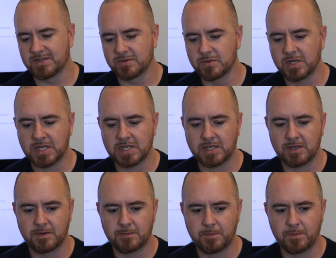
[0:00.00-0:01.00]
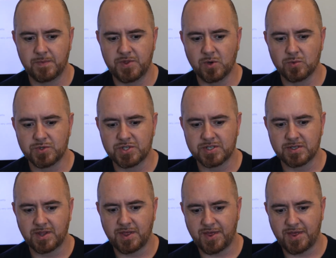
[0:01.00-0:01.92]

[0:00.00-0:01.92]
So those